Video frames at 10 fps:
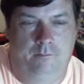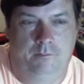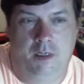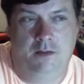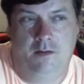
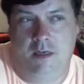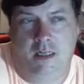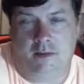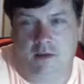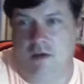other than
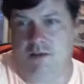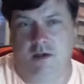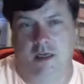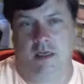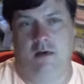that, the car's
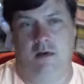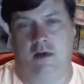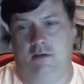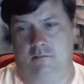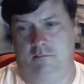great.
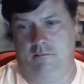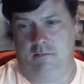I'm